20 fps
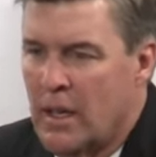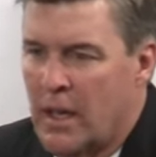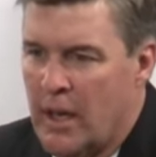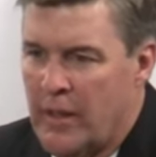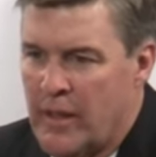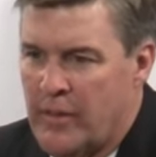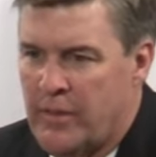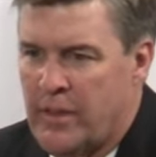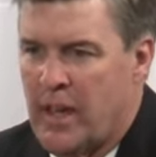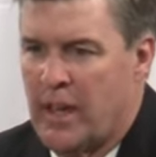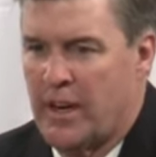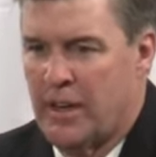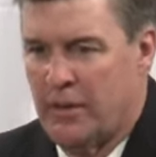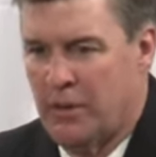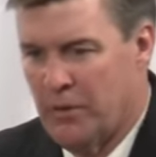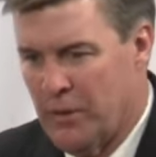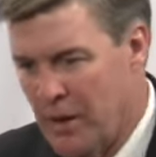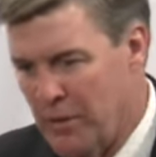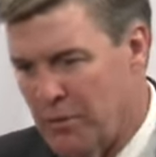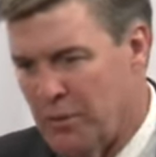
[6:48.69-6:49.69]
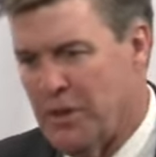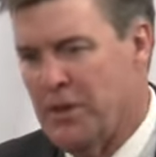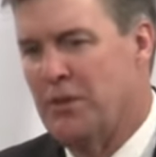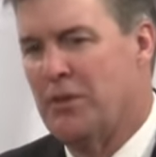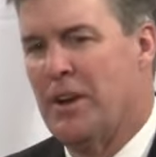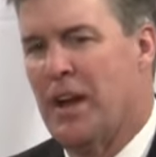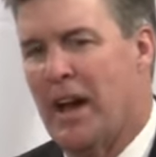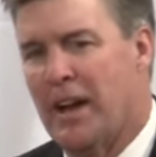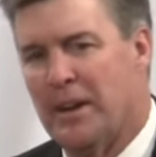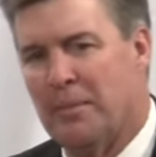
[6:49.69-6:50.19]
how they've
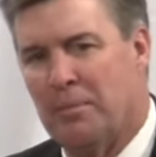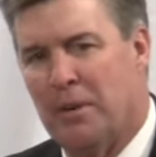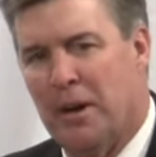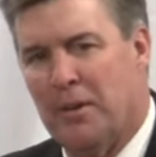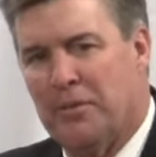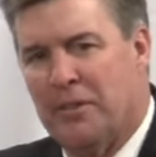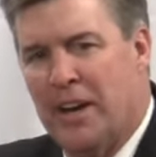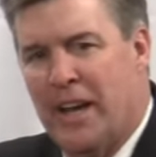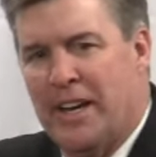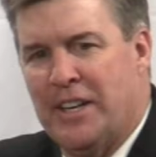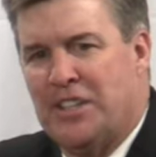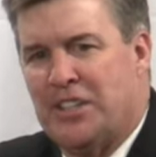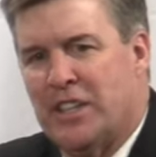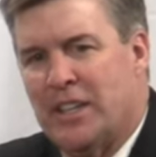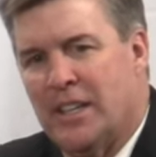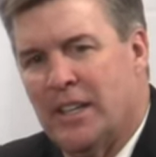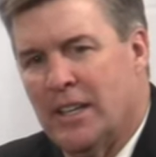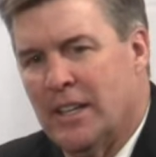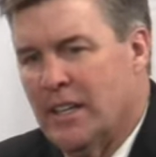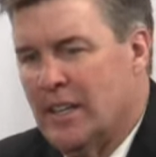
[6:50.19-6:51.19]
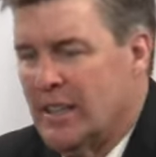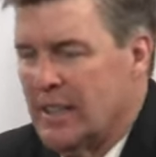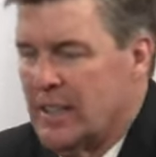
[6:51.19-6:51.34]
reunited Buff Nation.